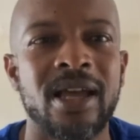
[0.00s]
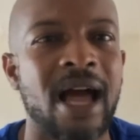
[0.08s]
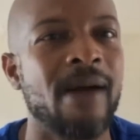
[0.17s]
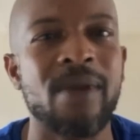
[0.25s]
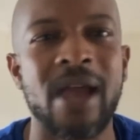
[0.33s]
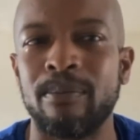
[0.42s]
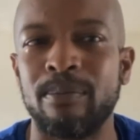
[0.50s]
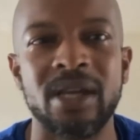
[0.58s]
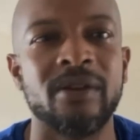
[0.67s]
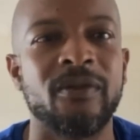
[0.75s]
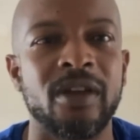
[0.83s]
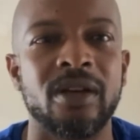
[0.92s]
I'm not
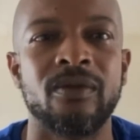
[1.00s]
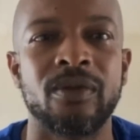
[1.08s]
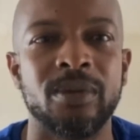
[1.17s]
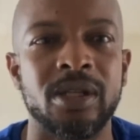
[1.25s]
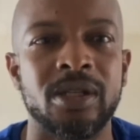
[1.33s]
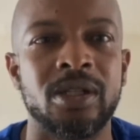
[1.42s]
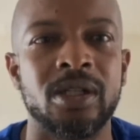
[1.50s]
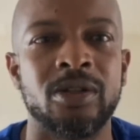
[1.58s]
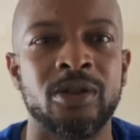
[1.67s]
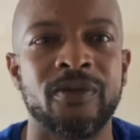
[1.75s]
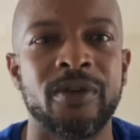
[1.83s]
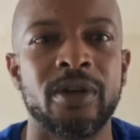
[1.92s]
benefiting from this shit.
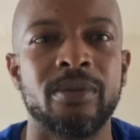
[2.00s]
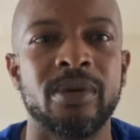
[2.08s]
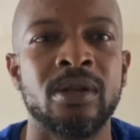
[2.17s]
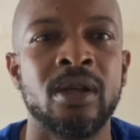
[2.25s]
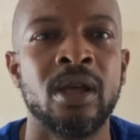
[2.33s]
You feel me?